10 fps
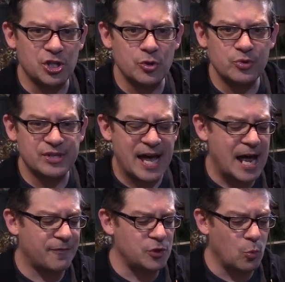use
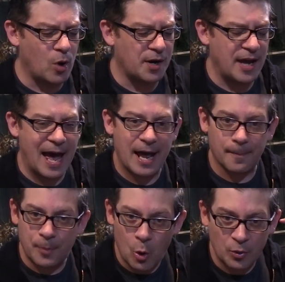that if you want to add
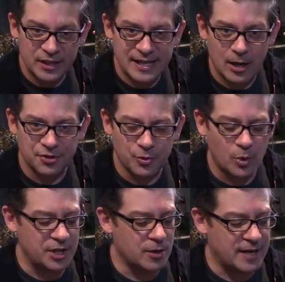a ponytail to
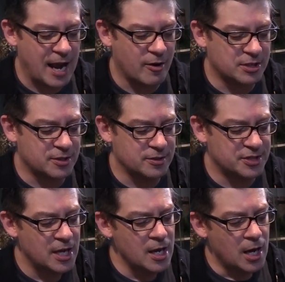one of your characters.